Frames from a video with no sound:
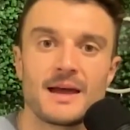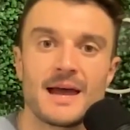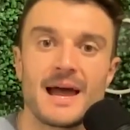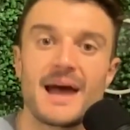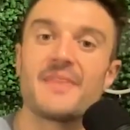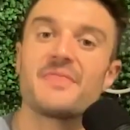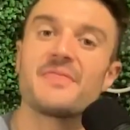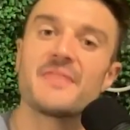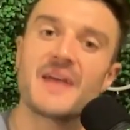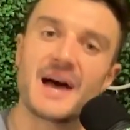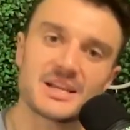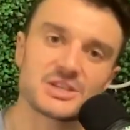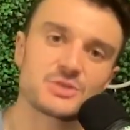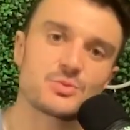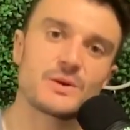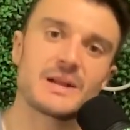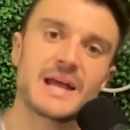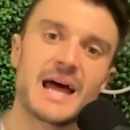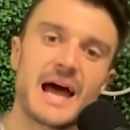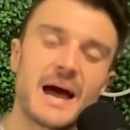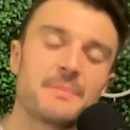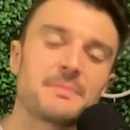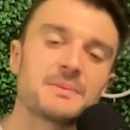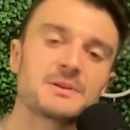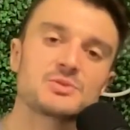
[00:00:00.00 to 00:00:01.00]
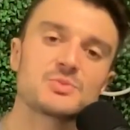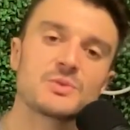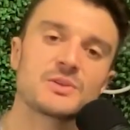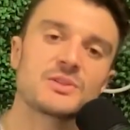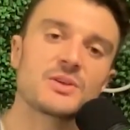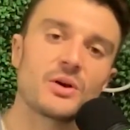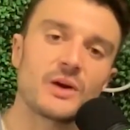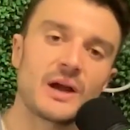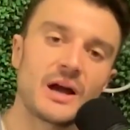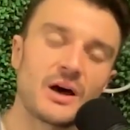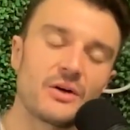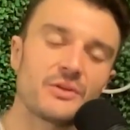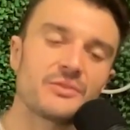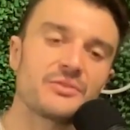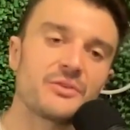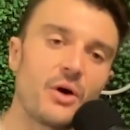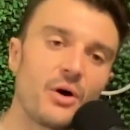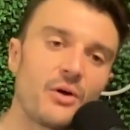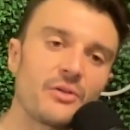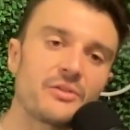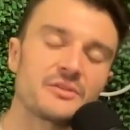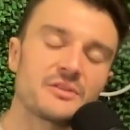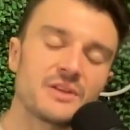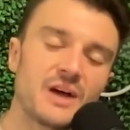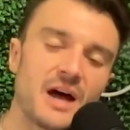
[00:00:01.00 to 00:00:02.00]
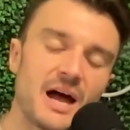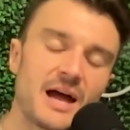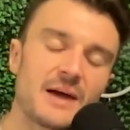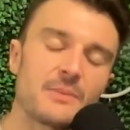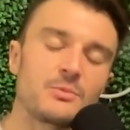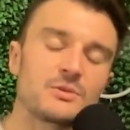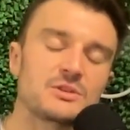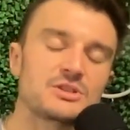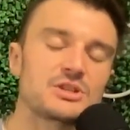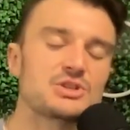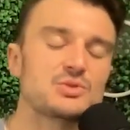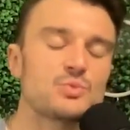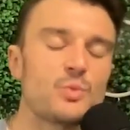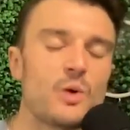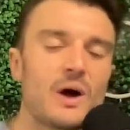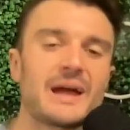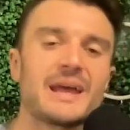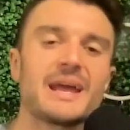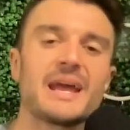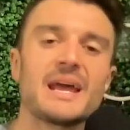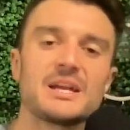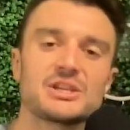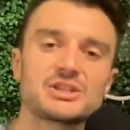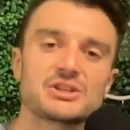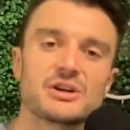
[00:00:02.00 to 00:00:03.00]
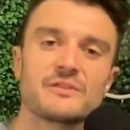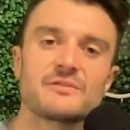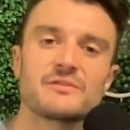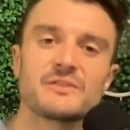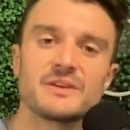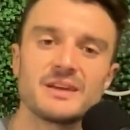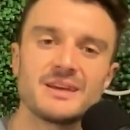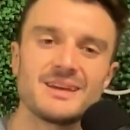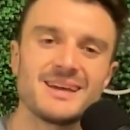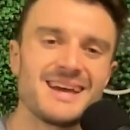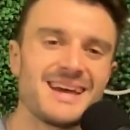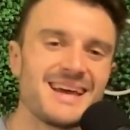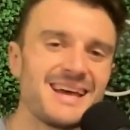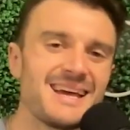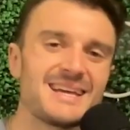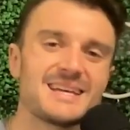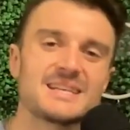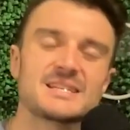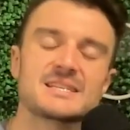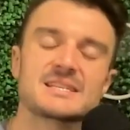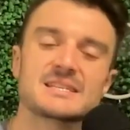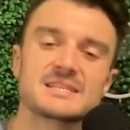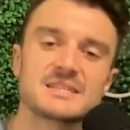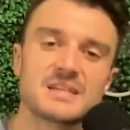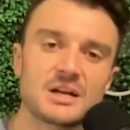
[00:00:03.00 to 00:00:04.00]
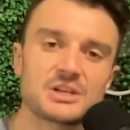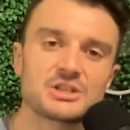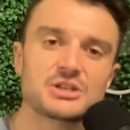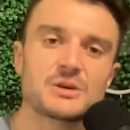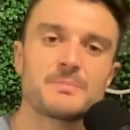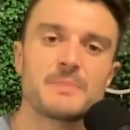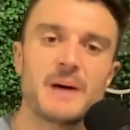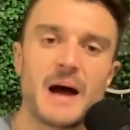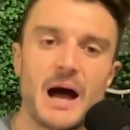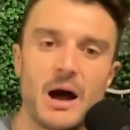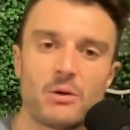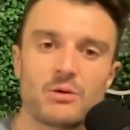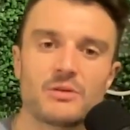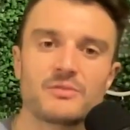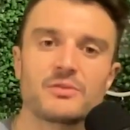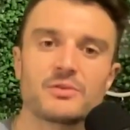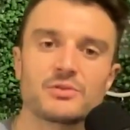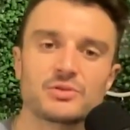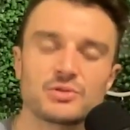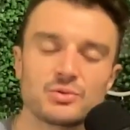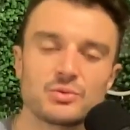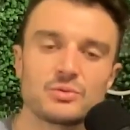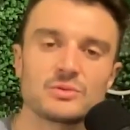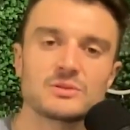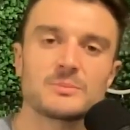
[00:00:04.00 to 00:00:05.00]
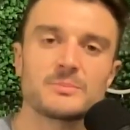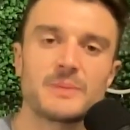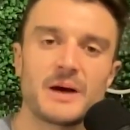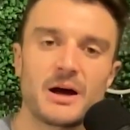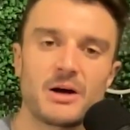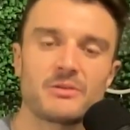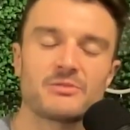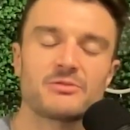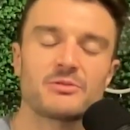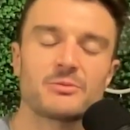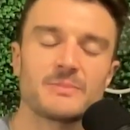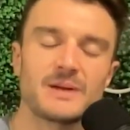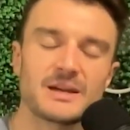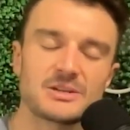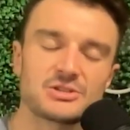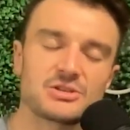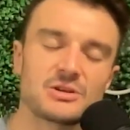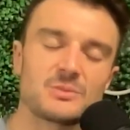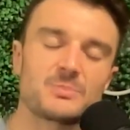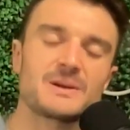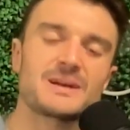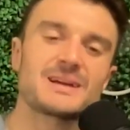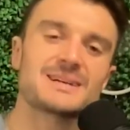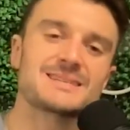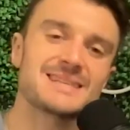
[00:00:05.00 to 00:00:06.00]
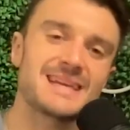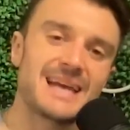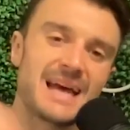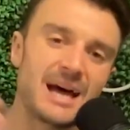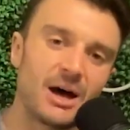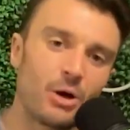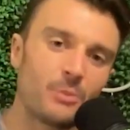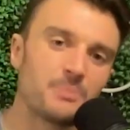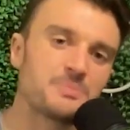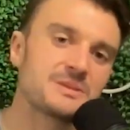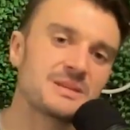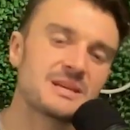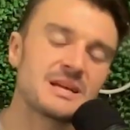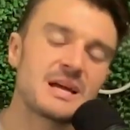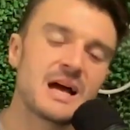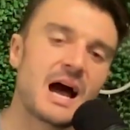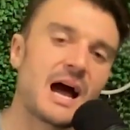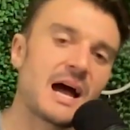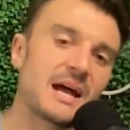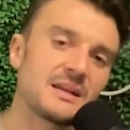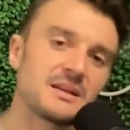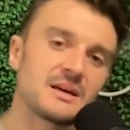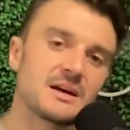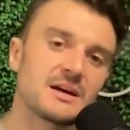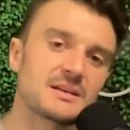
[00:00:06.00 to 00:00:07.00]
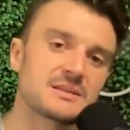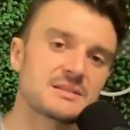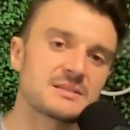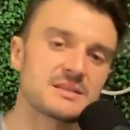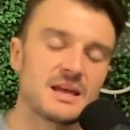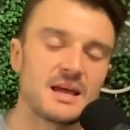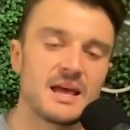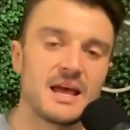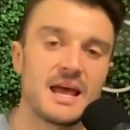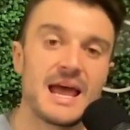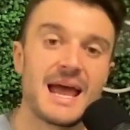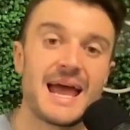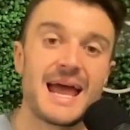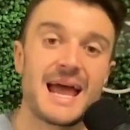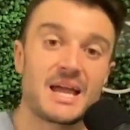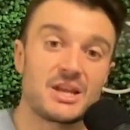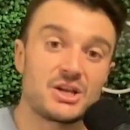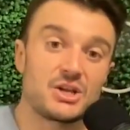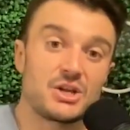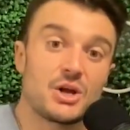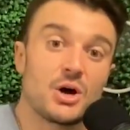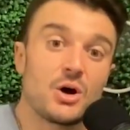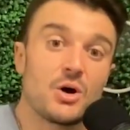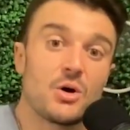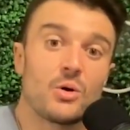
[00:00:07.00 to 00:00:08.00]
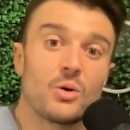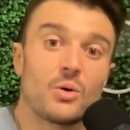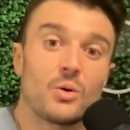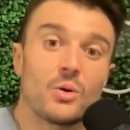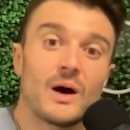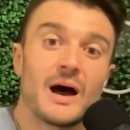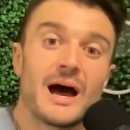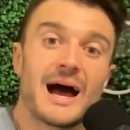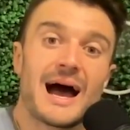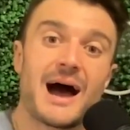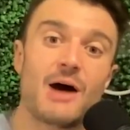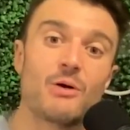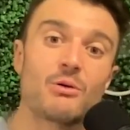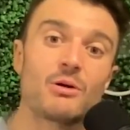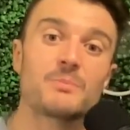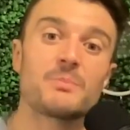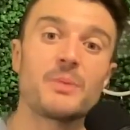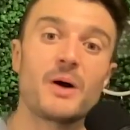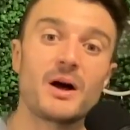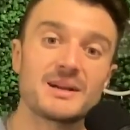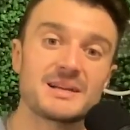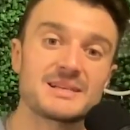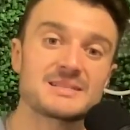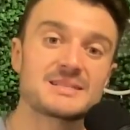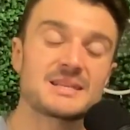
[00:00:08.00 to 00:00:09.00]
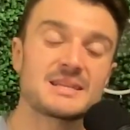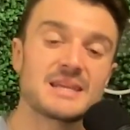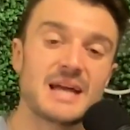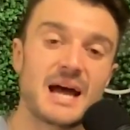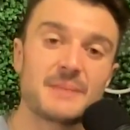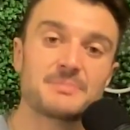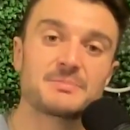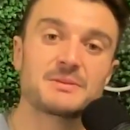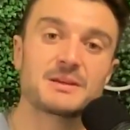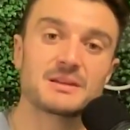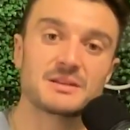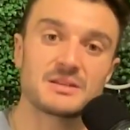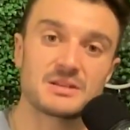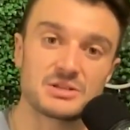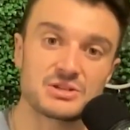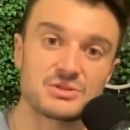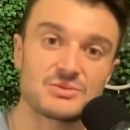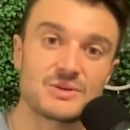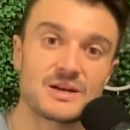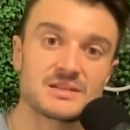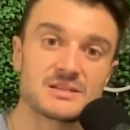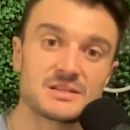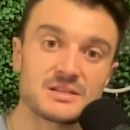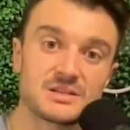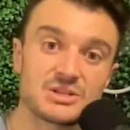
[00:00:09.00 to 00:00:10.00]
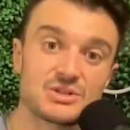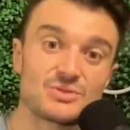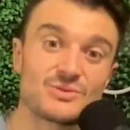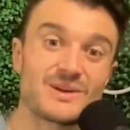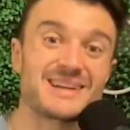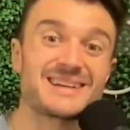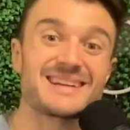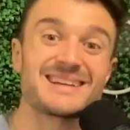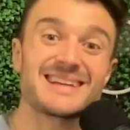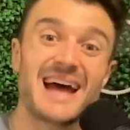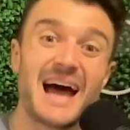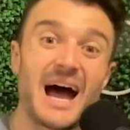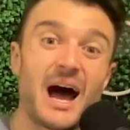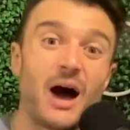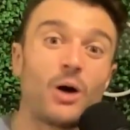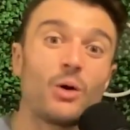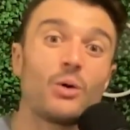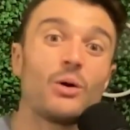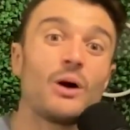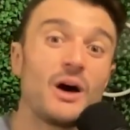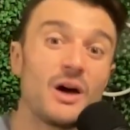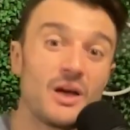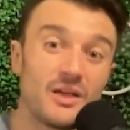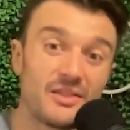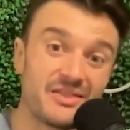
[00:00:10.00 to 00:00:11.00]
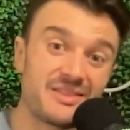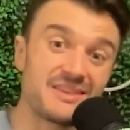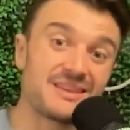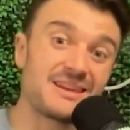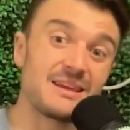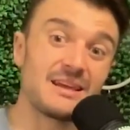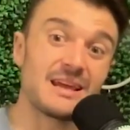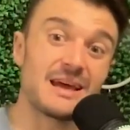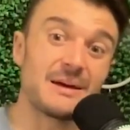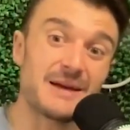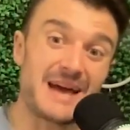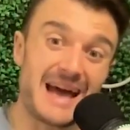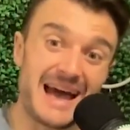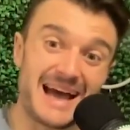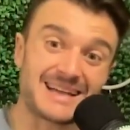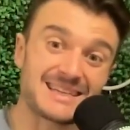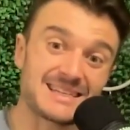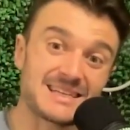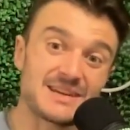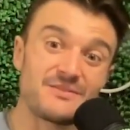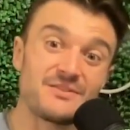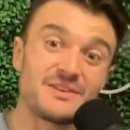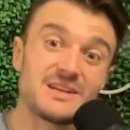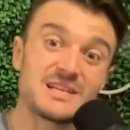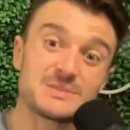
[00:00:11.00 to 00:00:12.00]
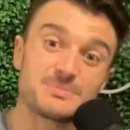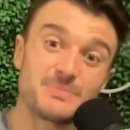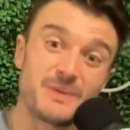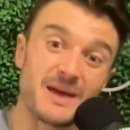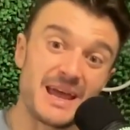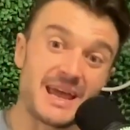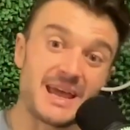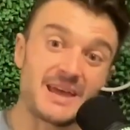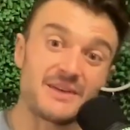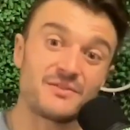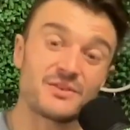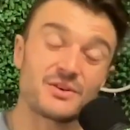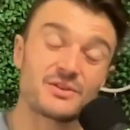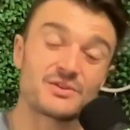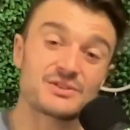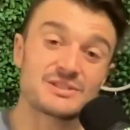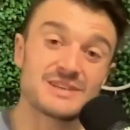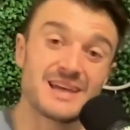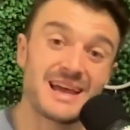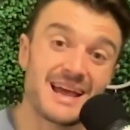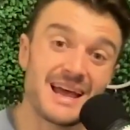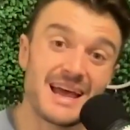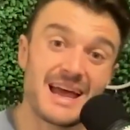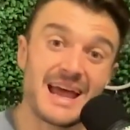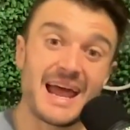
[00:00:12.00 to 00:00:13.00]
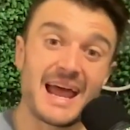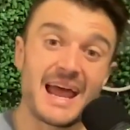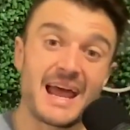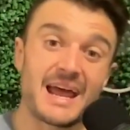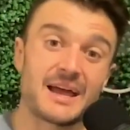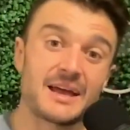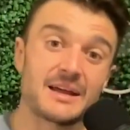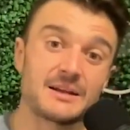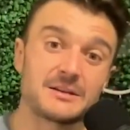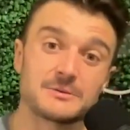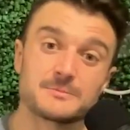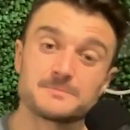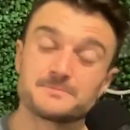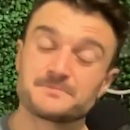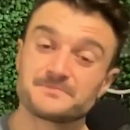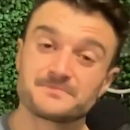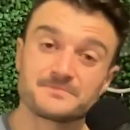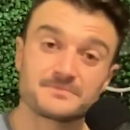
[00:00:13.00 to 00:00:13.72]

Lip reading: And that's what happens with our health all the time, which is why HRV is such a powerful tool and a powerful metric, because it helps guide us and know how our body is adapting to the stress and strain, and how the activities, behaviors, and